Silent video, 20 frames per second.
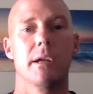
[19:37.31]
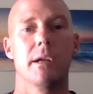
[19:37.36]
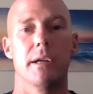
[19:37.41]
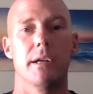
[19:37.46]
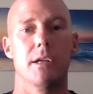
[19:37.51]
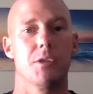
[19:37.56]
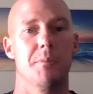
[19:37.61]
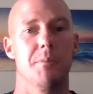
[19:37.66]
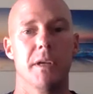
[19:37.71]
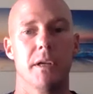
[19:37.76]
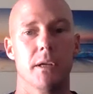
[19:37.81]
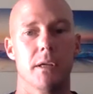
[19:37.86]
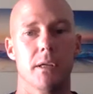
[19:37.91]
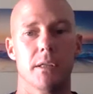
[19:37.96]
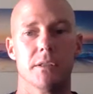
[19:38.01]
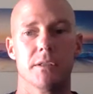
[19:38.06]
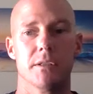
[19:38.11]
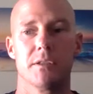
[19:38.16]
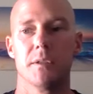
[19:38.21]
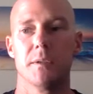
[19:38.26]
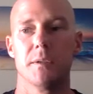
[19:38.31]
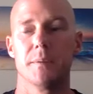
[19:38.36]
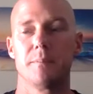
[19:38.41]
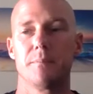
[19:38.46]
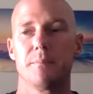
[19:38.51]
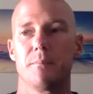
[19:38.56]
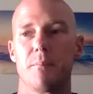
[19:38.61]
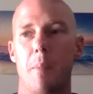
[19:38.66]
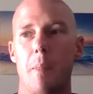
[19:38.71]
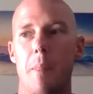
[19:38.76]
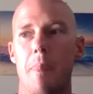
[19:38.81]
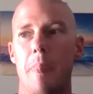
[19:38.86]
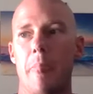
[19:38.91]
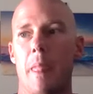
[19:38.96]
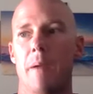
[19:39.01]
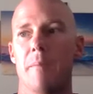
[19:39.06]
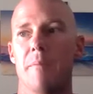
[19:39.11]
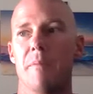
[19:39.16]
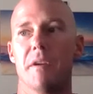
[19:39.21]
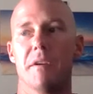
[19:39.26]
And it's because
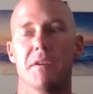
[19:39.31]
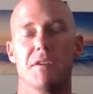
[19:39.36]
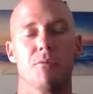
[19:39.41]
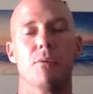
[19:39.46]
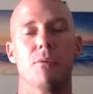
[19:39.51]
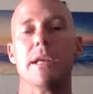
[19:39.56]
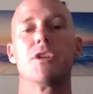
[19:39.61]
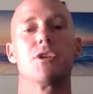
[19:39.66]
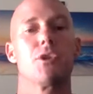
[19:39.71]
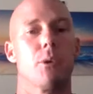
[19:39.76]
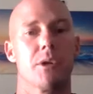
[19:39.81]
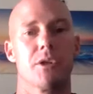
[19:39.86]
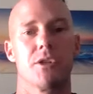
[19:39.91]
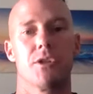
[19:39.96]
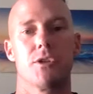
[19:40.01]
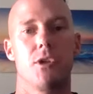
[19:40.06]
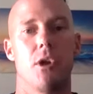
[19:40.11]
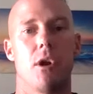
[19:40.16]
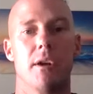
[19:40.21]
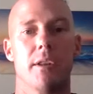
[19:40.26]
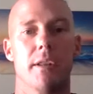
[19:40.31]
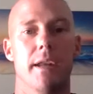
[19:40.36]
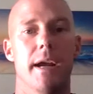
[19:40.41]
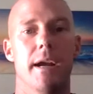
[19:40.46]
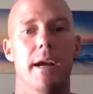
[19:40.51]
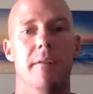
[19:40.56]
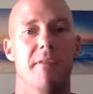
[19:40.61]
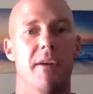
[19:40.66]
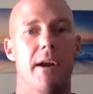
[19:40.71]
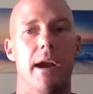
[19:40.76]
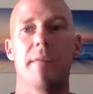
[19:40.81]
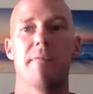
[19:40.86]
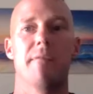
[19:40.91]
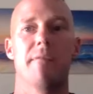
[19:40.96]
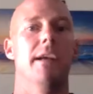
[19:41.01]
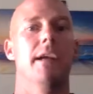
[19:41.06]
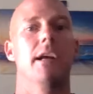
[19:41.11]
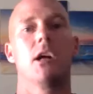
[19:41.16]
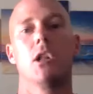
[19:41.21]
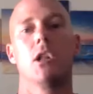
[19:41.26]
those resources aren't there for
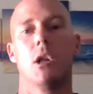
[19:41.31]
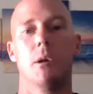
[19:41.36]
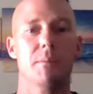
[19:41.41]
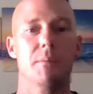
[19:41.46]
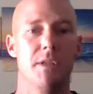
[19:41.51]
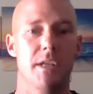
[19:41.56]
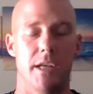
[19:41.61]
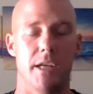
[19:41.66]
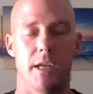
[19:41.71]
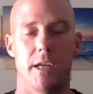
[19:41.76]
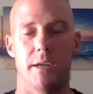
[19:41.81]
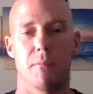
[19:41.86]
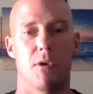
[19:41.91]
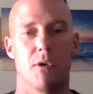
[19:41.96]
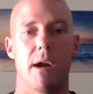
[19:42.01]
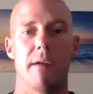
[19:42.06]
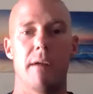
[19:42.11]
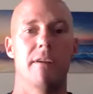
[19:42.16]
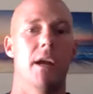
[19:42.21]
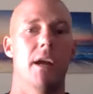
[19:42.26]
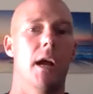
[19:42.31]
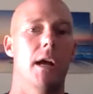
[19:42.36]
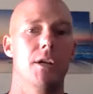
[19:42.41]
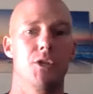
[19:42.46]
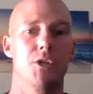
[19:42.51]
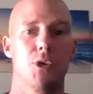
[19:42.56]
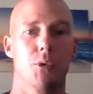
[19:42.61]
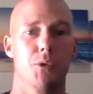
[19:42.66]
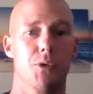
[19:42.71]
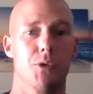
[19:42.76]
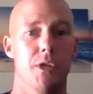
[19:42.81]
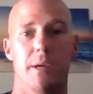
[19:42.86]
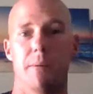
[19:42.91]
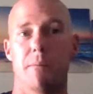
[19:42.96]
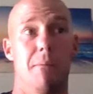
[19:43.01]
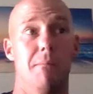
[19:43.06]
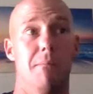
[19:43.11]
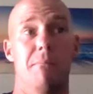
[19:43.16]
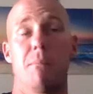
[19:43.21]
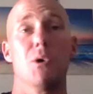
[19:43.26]
every club team or every high school team
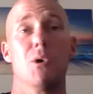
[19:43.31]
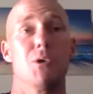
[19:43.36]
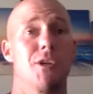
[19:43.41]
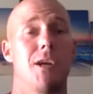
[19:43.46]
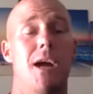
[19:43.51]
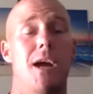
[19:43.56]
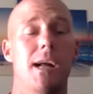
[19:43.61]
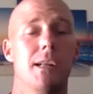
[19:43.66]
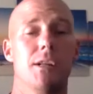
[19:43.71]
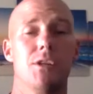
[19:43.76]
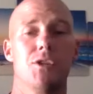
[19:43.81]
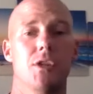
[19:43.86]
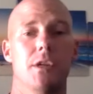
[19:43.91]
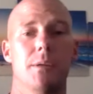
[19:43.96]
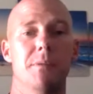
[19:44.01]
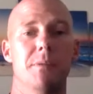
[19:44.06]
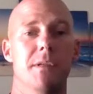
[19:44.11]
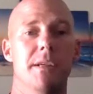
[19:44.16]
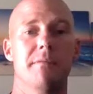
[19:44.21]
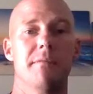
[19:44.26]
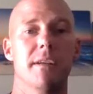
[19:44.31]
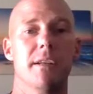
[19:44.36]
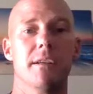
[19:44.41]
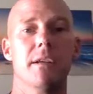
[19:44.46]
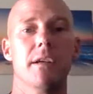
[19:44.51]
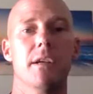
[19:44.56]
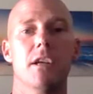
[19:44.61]
or most college teams even